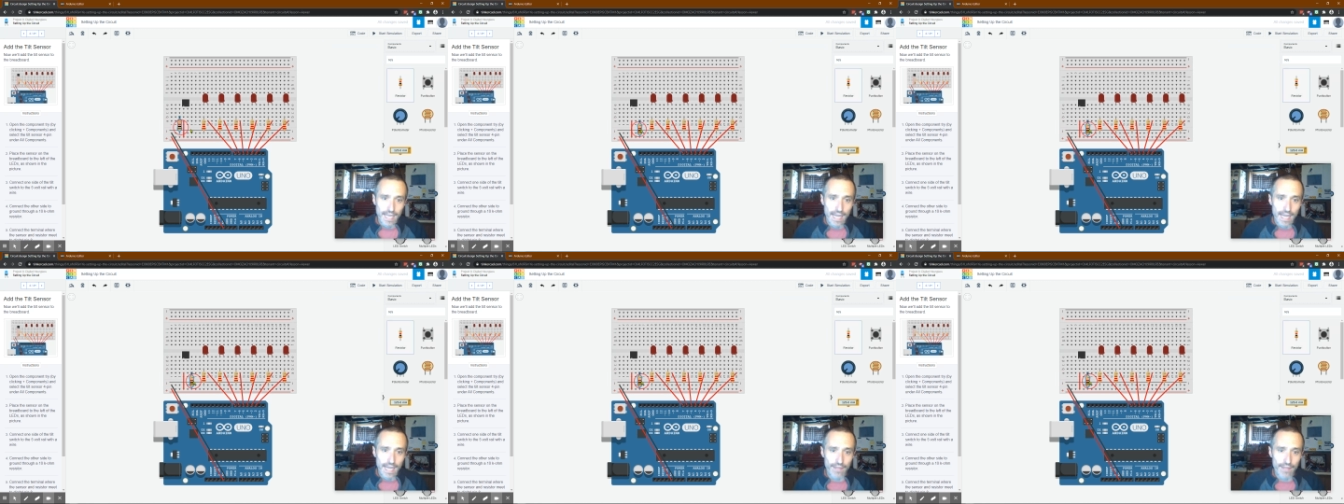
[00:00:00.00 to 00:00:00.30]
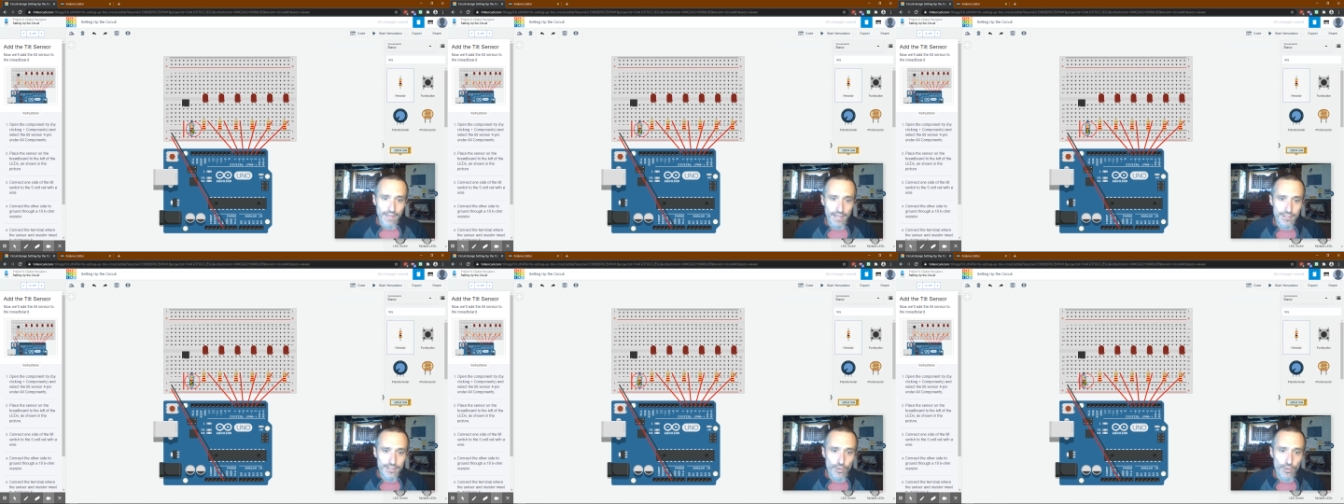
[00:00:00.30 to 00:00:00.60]
And
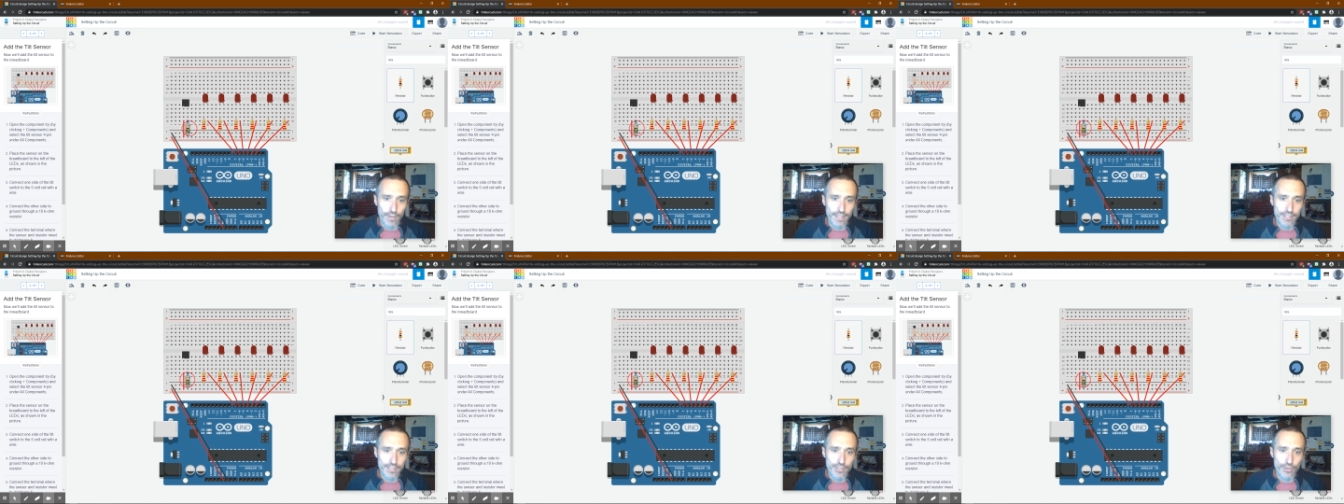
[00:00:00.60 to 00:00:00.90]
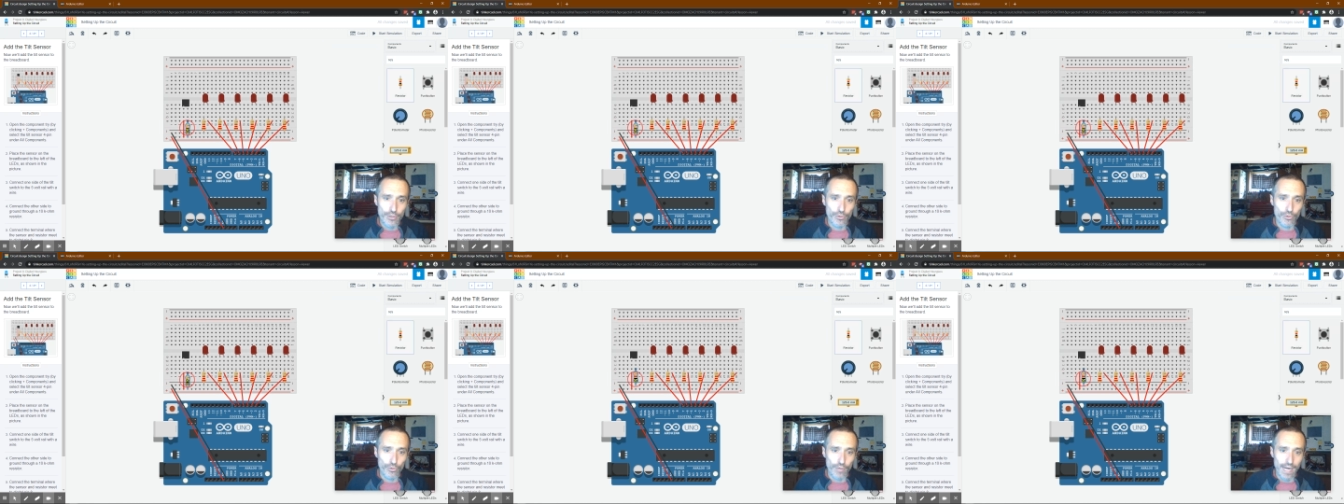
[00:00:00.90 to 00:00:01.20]
that is going
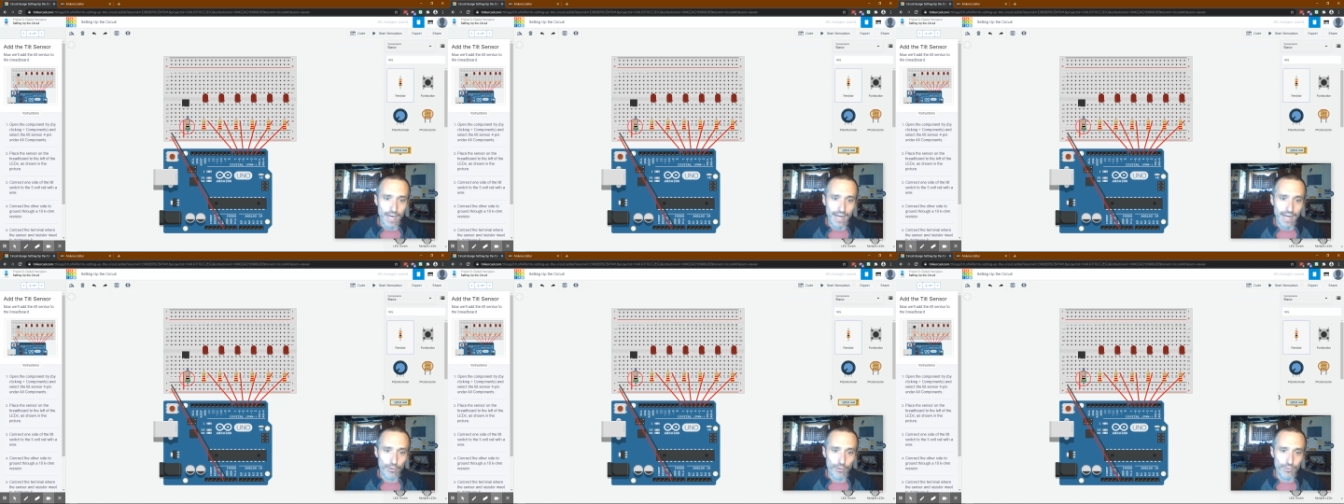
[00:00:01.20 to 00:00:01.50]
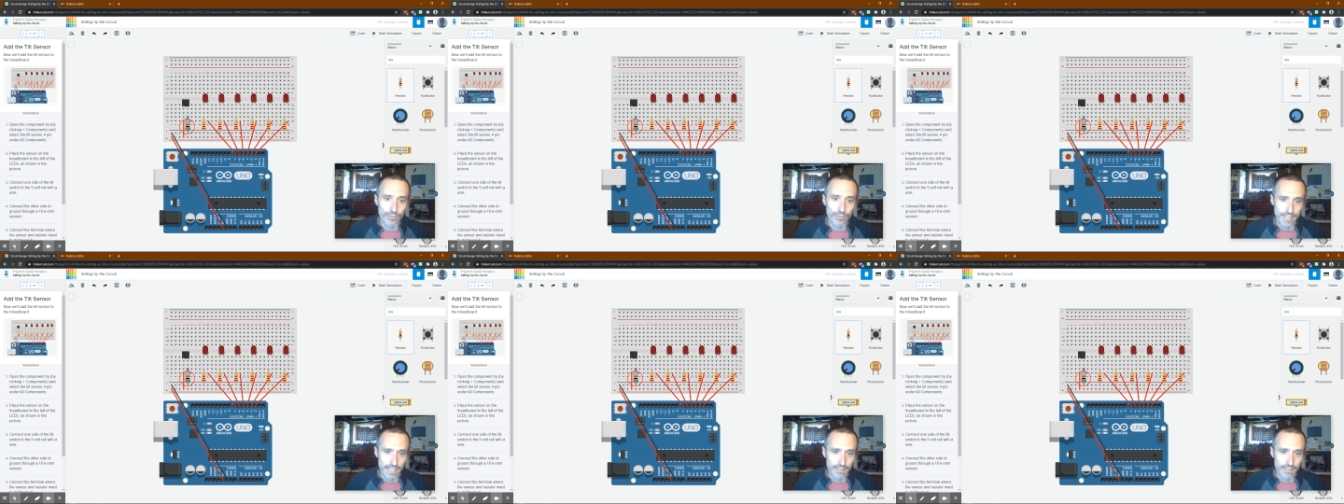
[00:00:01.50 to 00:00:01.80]
to
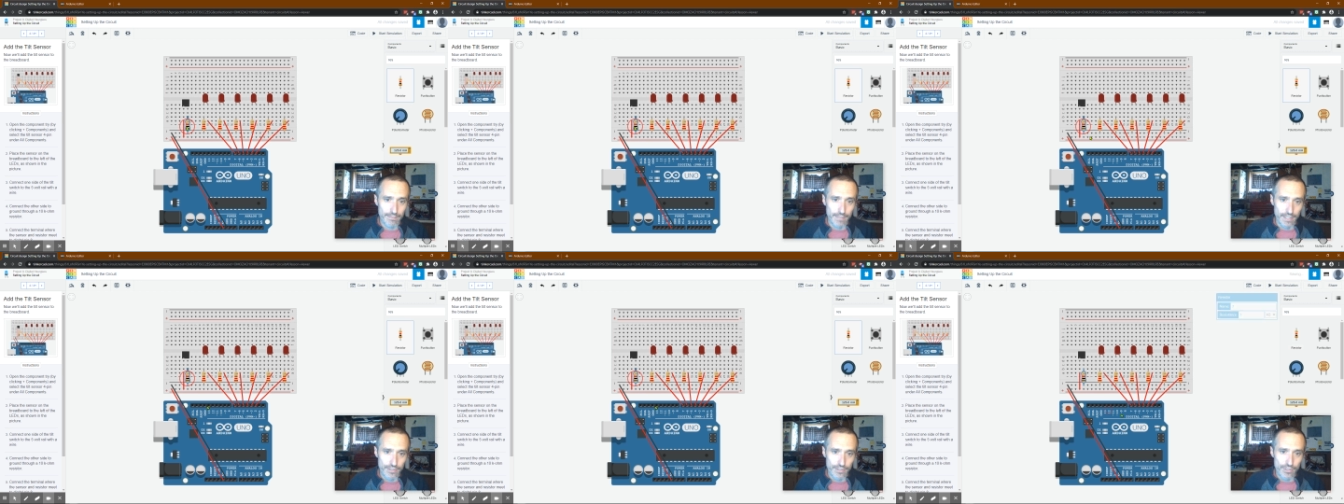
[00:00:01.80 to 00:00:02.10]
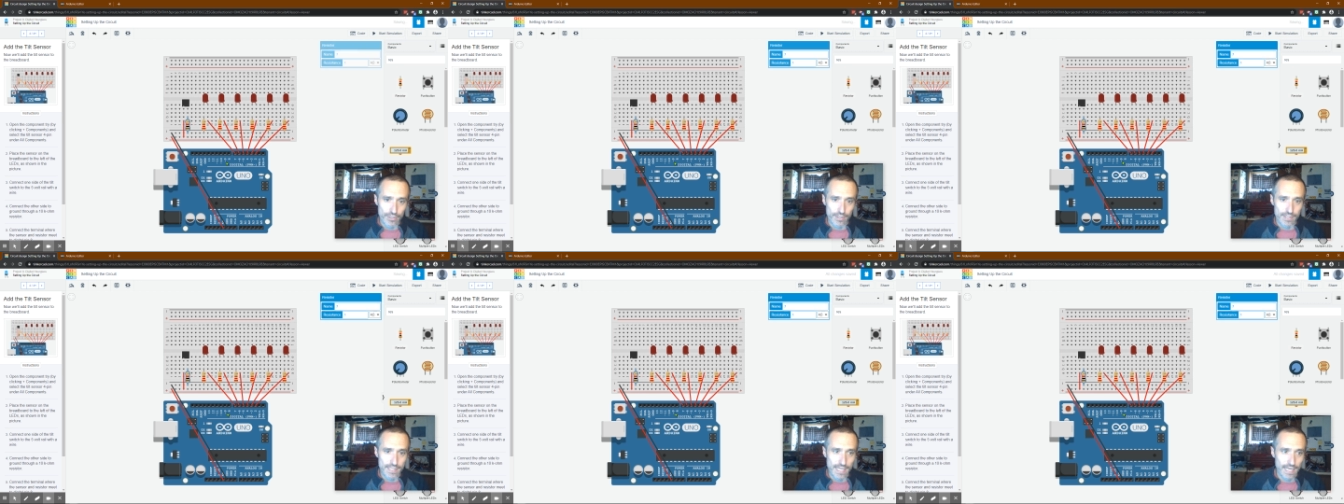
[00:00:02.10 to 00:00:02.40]
ground it. Make
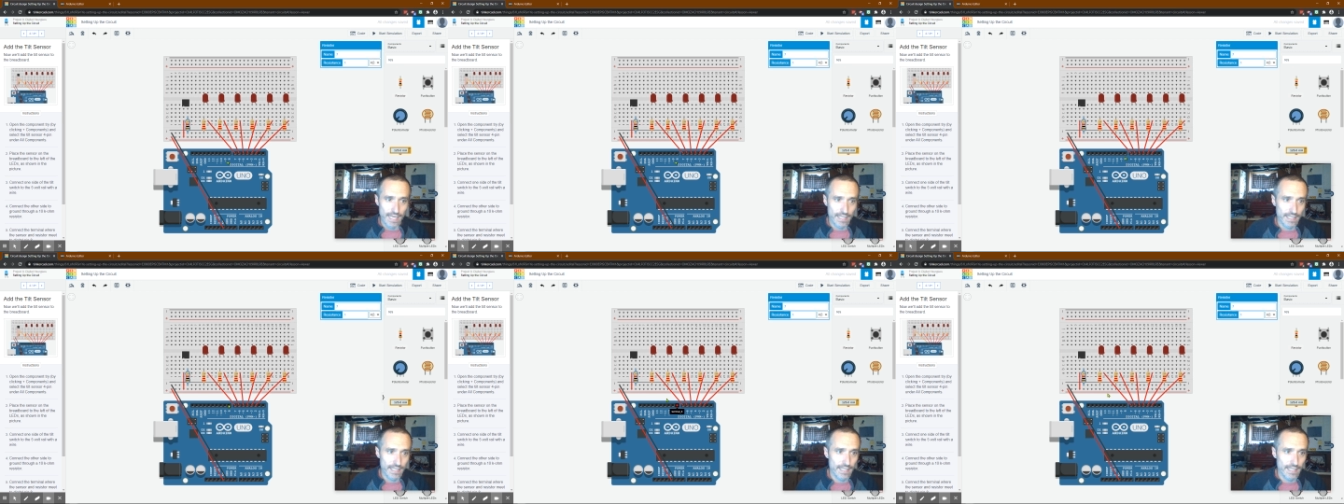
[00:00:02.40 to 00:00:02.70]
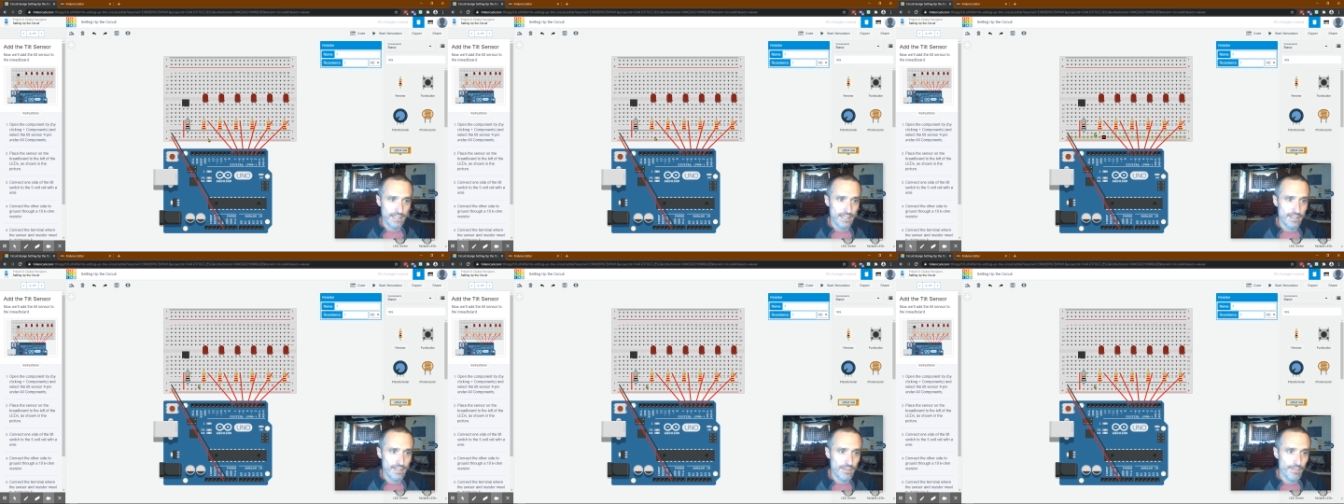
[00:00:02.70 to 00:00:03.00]
sure it's not
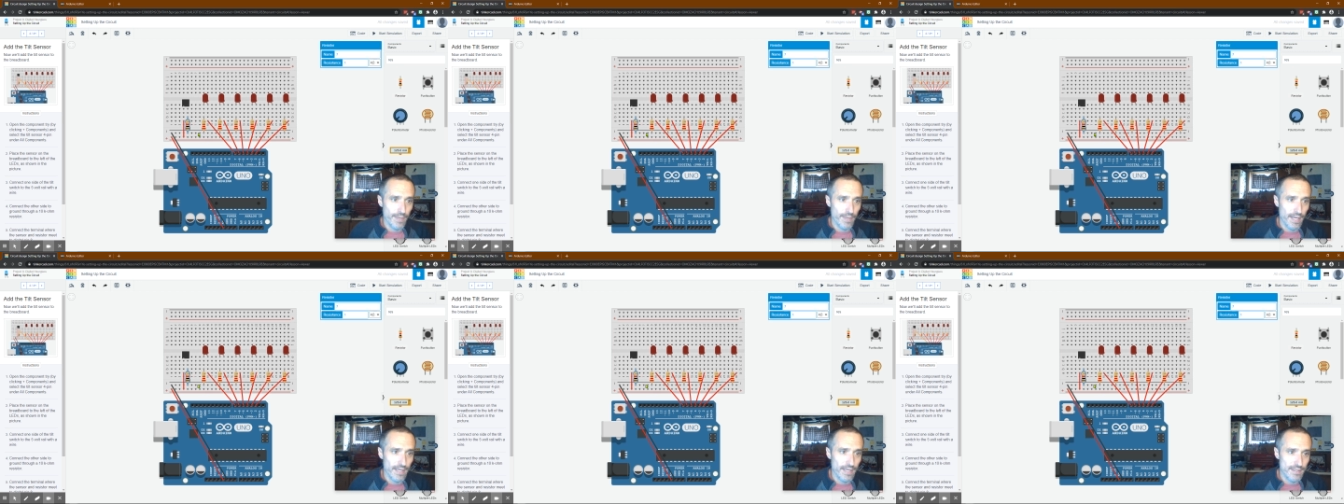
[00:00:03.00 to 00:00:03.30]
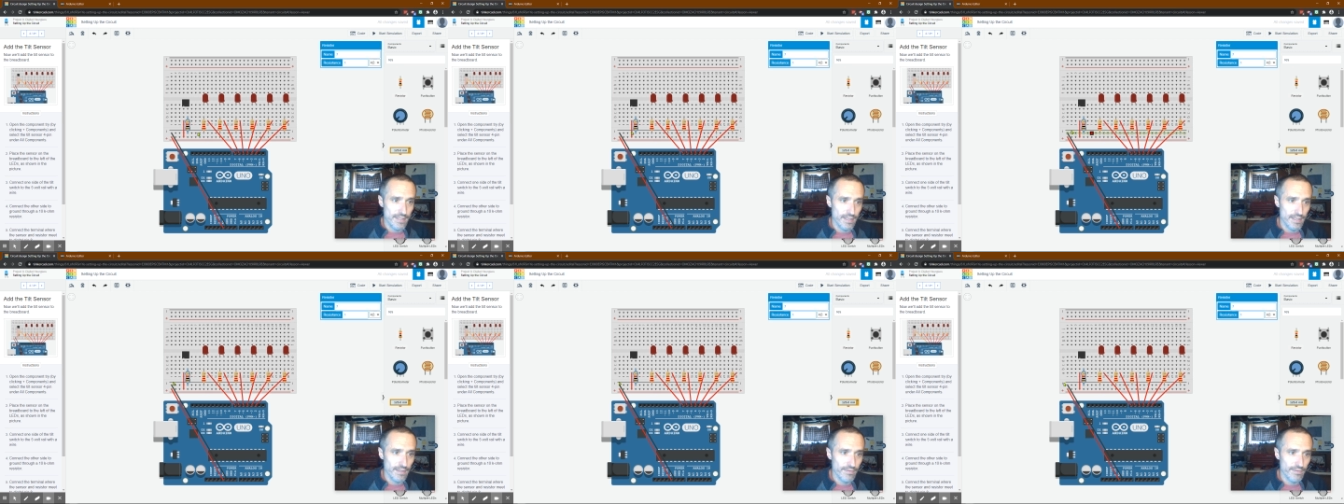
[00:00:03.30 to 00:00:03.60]
connected to
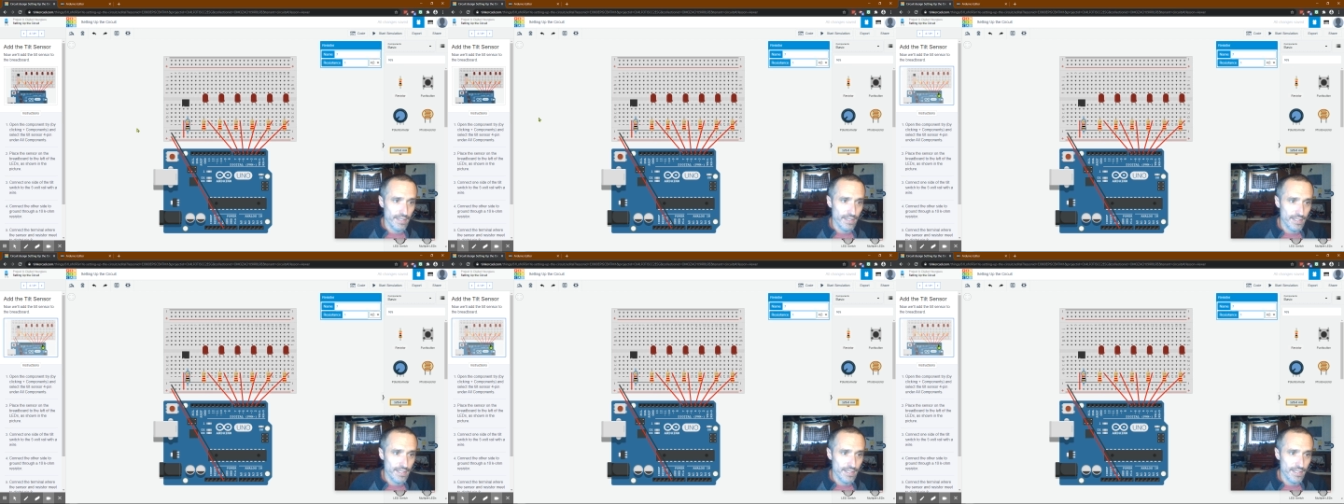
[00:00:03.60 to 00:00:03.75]
positive.